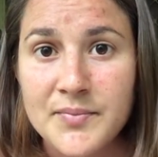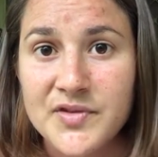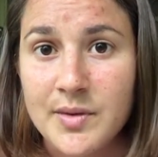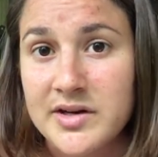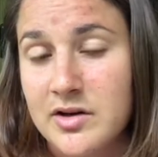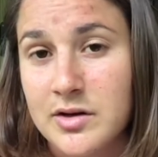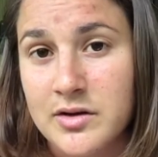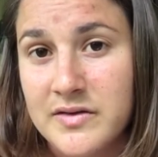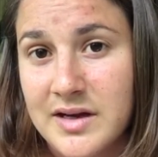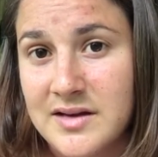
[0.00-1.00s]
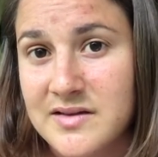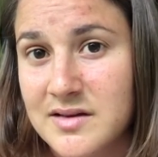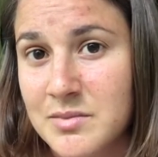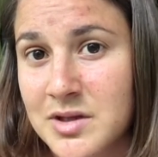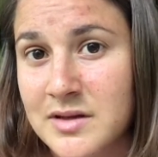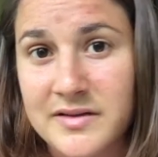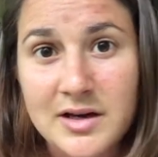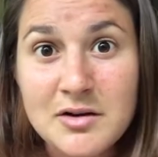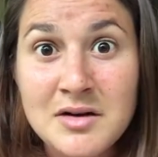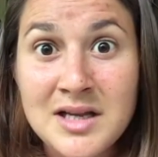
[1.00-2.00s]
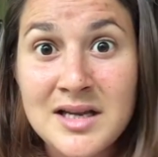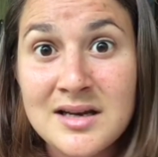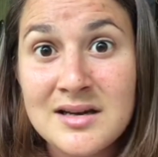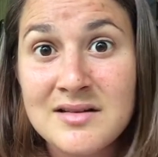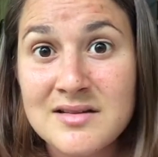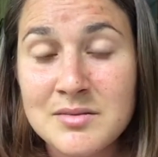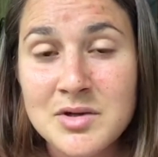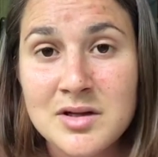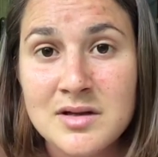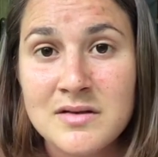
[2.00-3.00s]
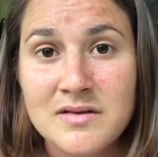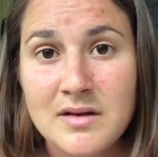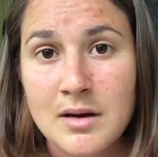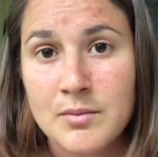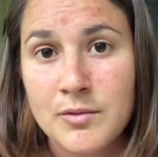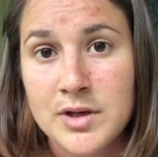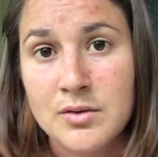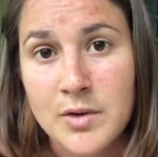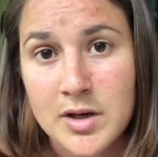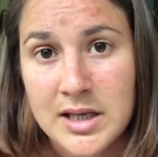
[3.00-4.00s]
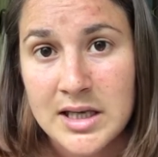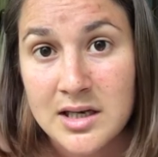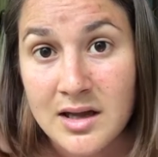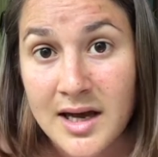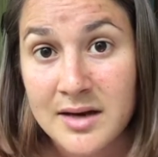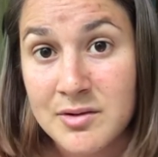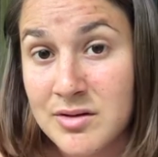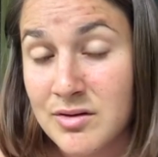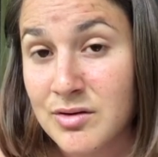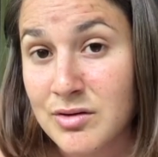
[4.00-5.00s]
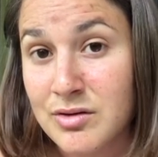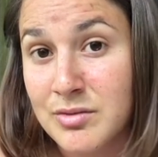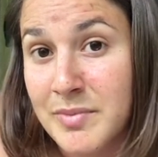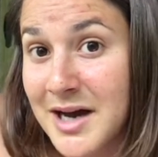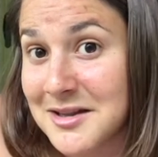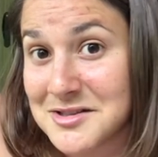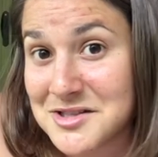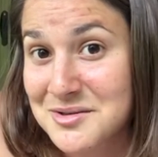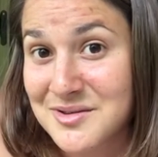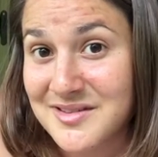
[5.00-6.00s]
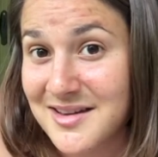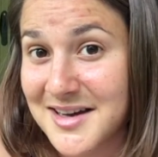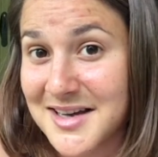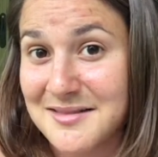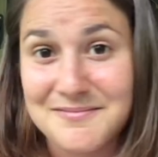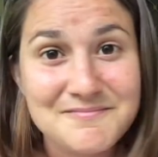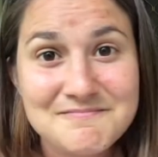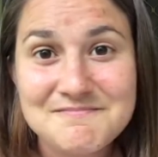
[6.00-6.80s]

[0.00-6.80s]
So I don't use any stimulants. I don't need any stimulants. When you're working in line with your biological design,